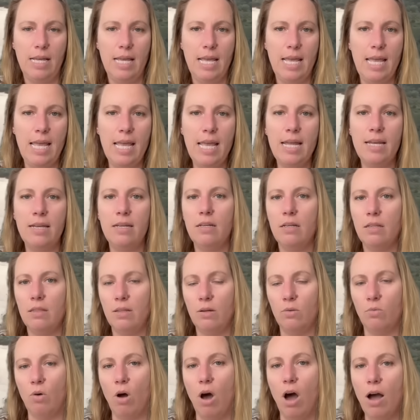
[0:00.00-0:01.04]
In
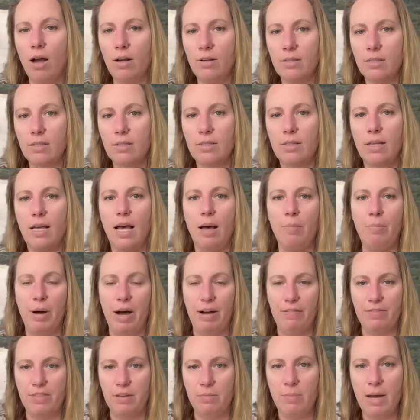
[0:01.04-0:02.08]
the rocks
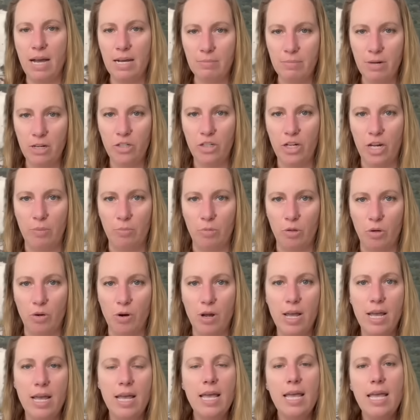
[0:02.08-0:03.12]
above the magma chamber,
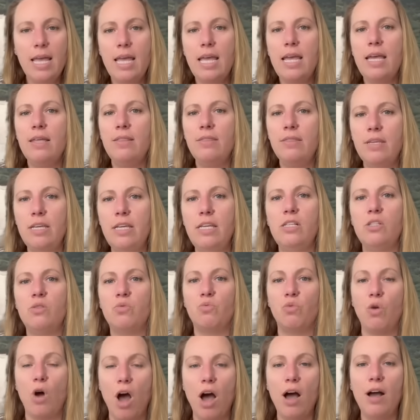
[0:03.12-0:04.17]
in these
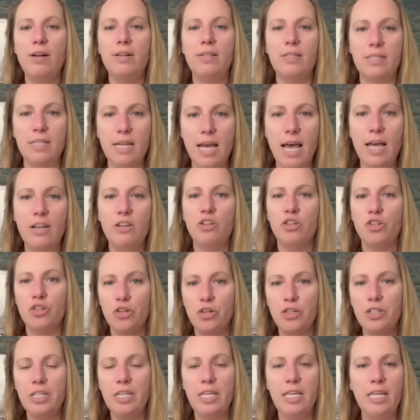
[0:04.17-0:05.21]
rocks that
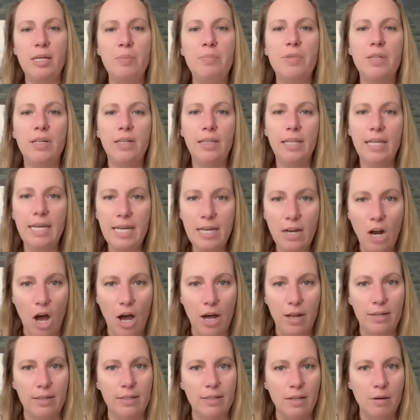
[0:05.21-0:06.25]
should keep the lid
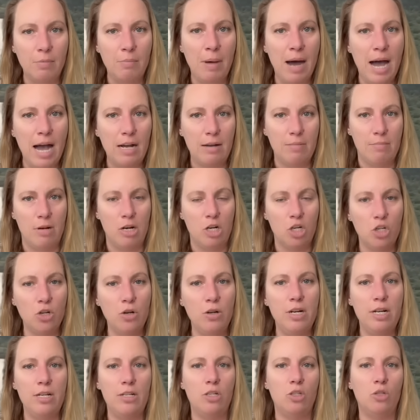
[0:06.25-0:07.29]
on the magma,
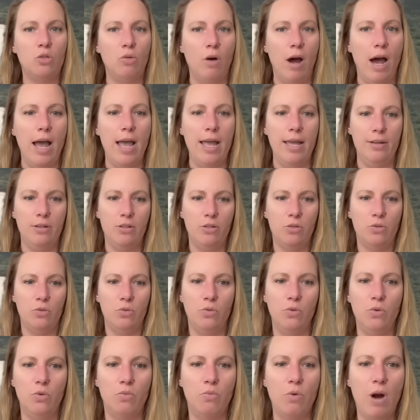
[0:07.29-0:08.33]
should it try
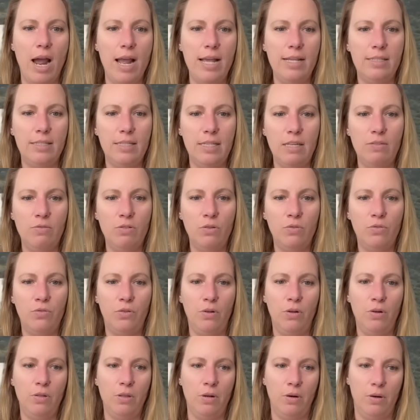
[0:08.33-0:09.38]
to rise even
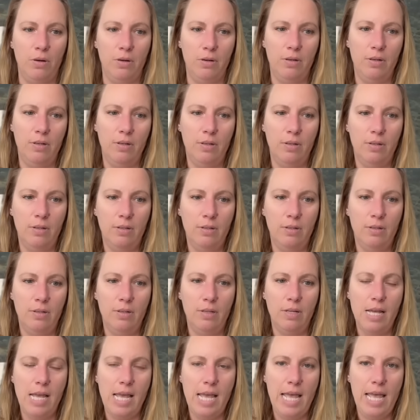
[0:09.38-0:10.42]
further.
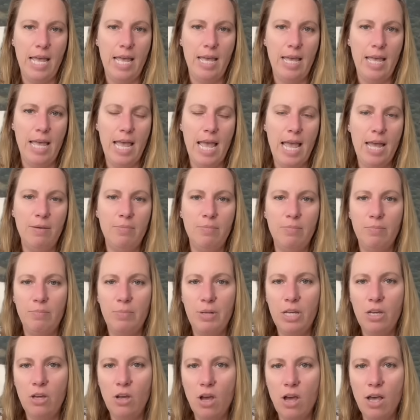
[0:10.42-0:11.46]
And
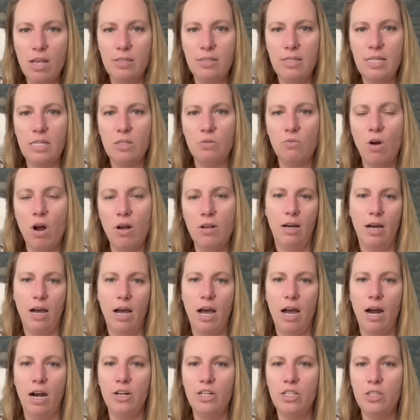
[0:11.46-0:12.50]
because these rocks
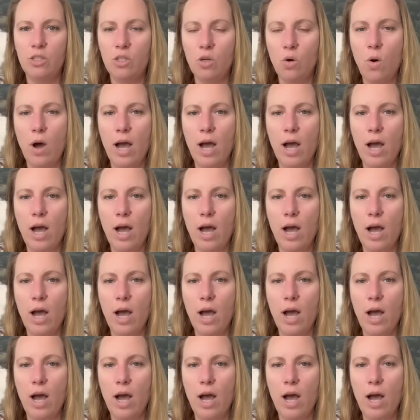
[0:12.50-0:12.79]
are so